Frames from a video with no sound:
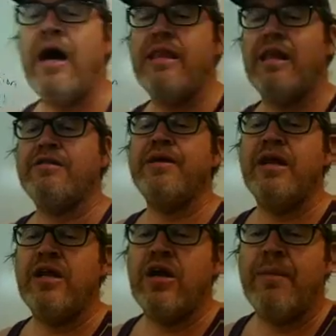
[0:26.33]
That's
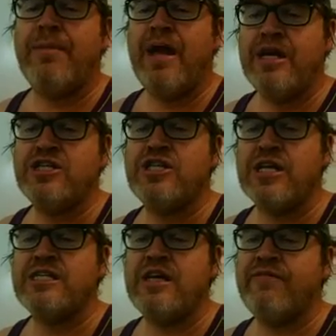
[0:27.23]
beginning on page
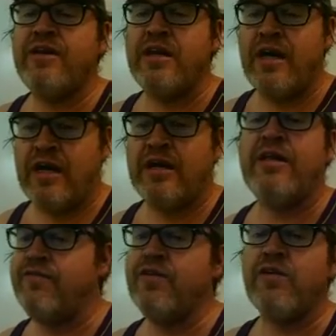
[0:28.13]
679,
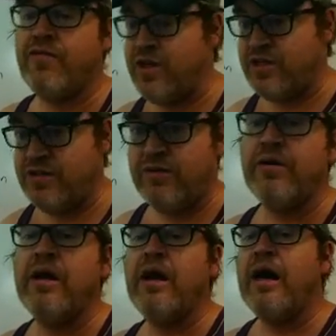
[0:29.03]
and feel free
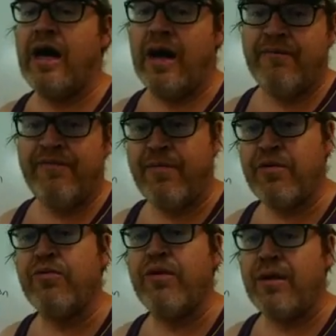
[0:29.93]
to flip
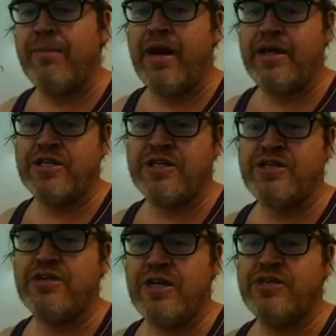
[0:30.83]
through later pages
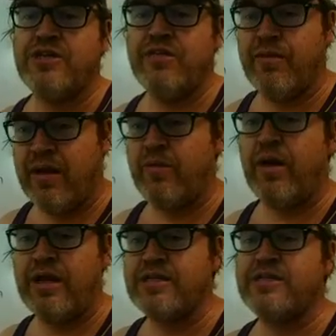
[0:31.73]
as you need to
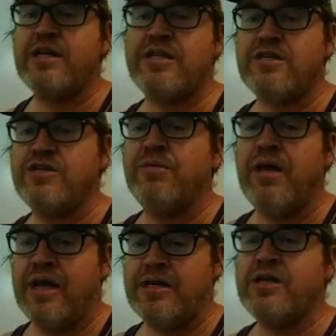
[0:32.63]
while I discuss the two
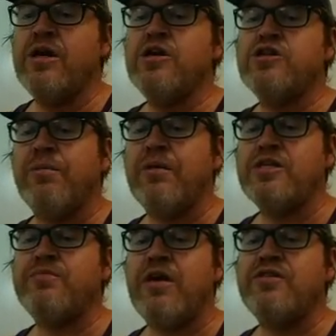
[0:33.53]
plays. So
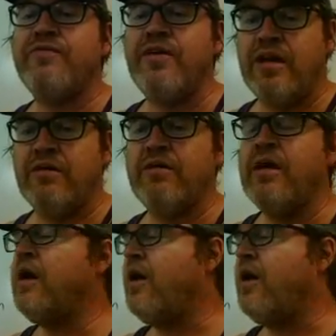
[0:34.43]
please pause your video,